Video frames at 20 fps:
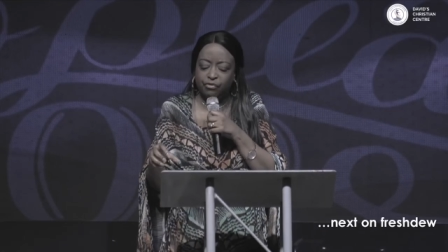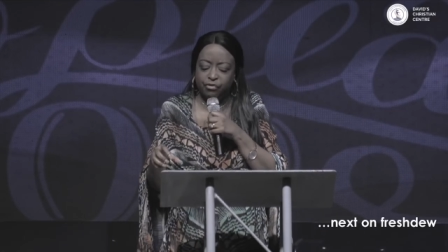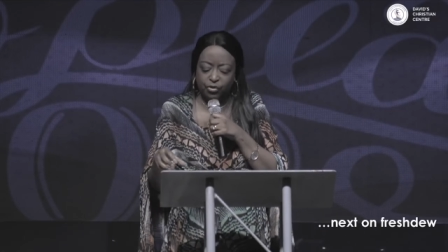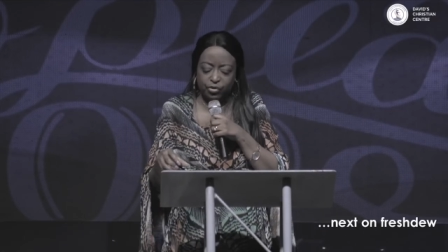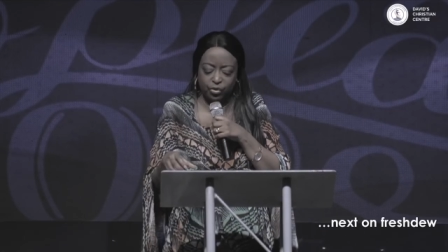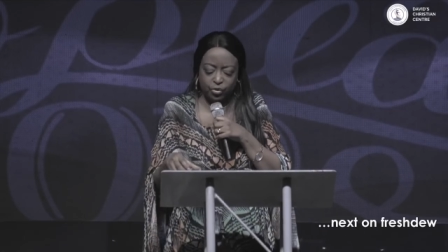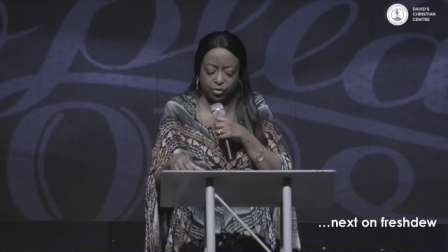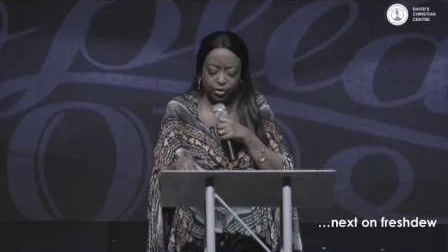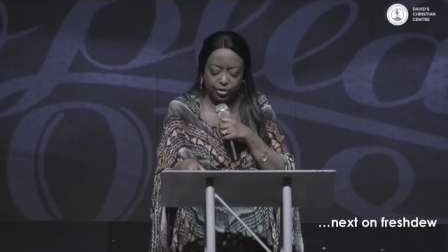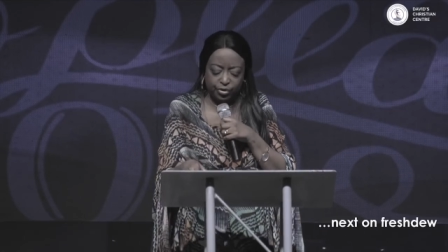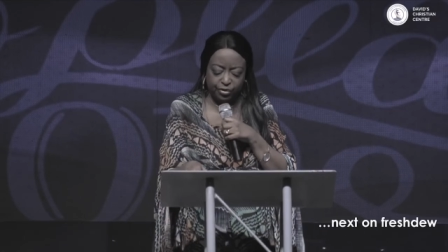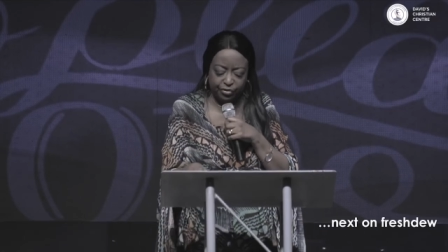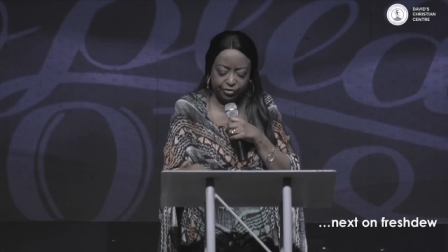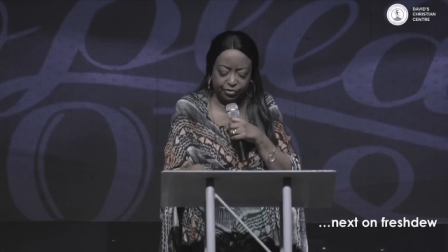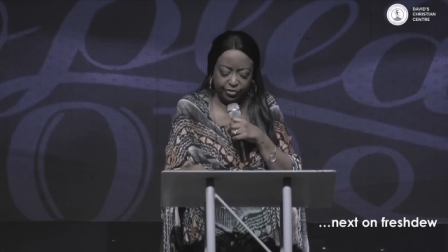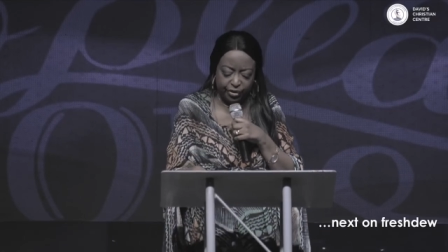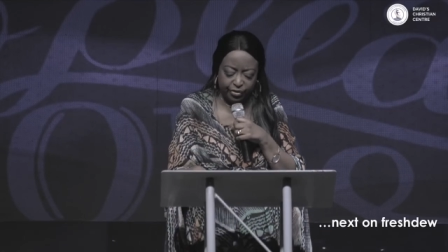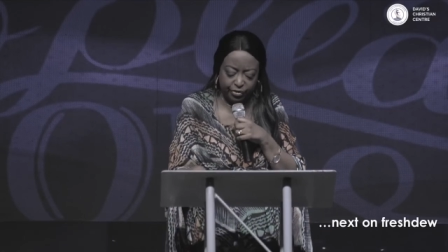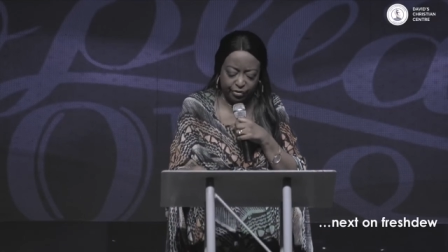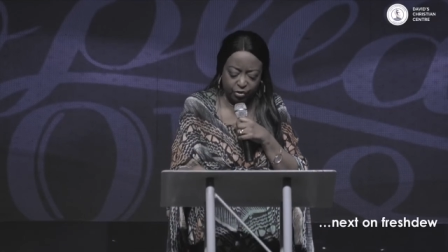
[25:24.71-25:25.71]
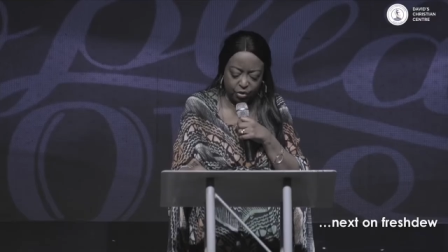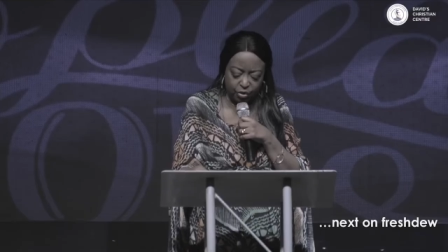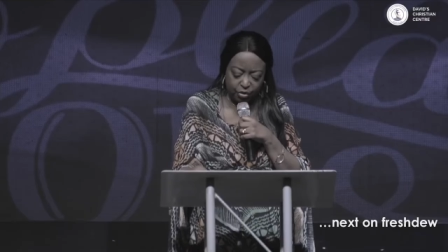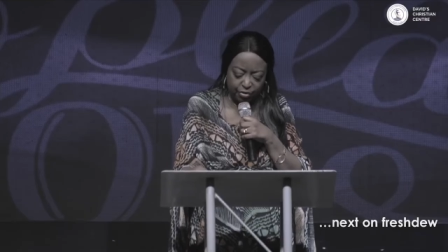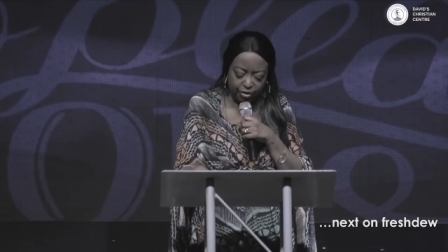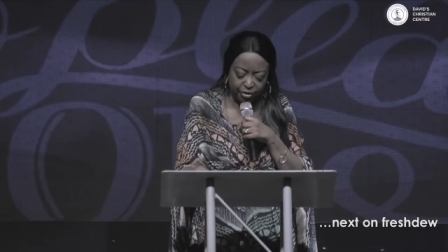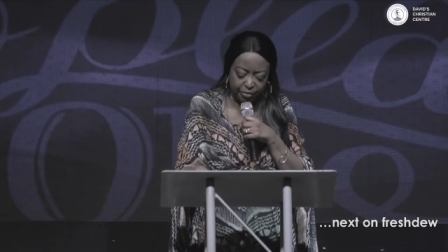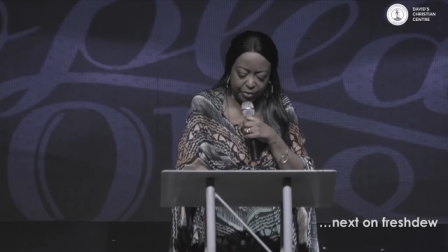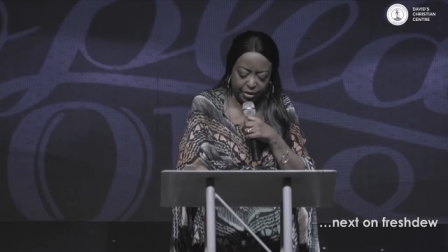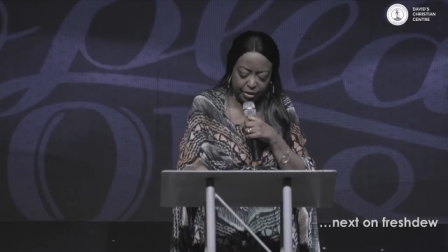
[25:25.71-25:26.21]
for the word of faith.
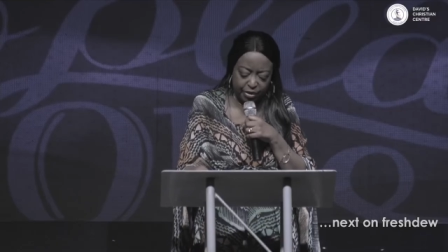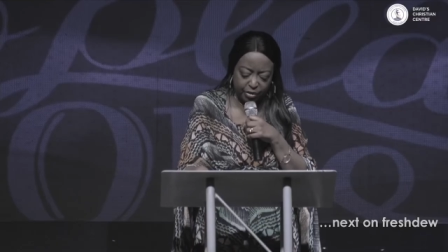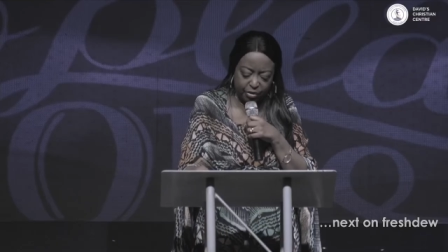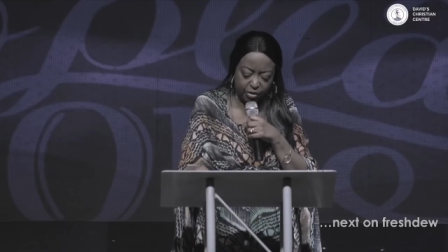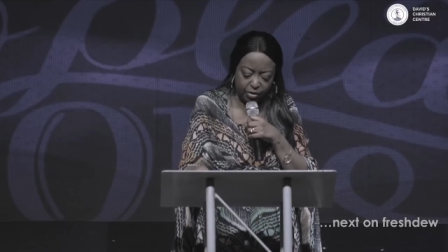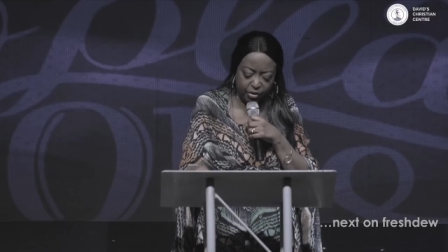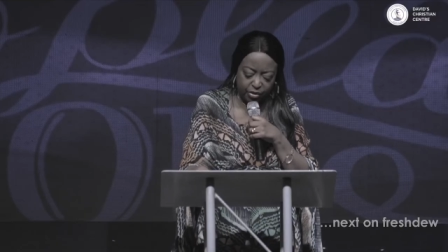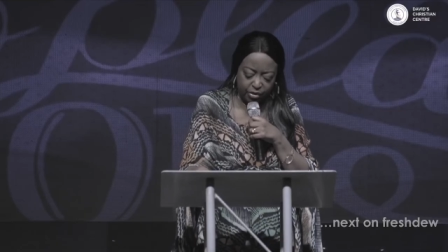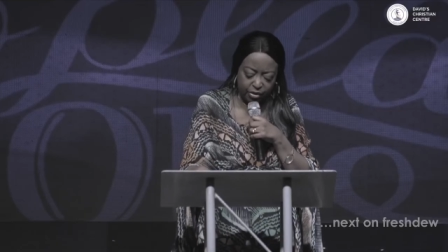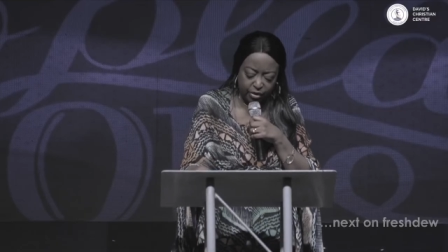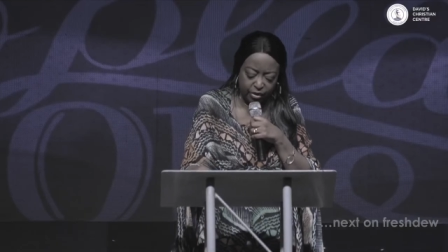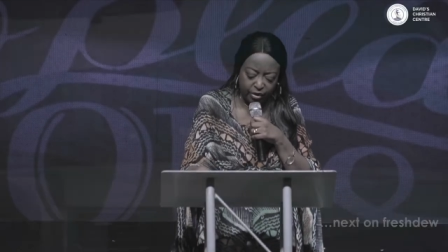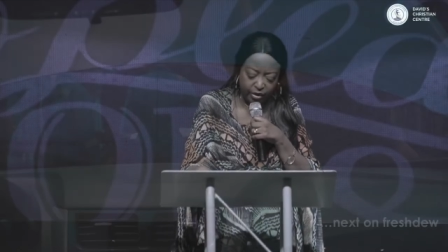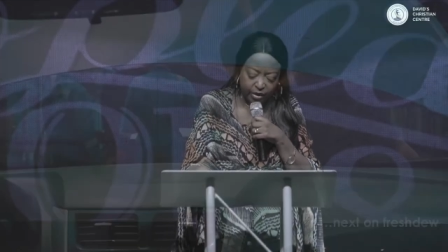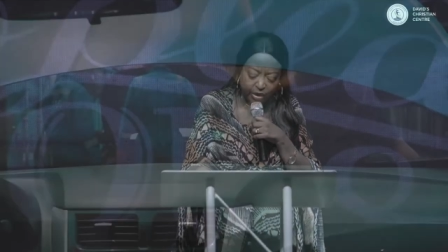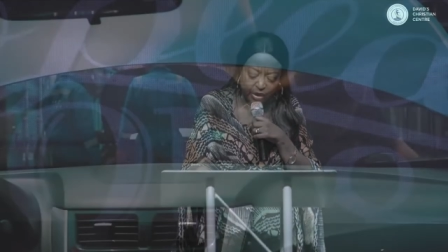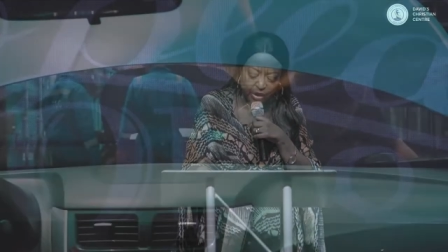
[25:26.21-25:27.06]
Glory be to God.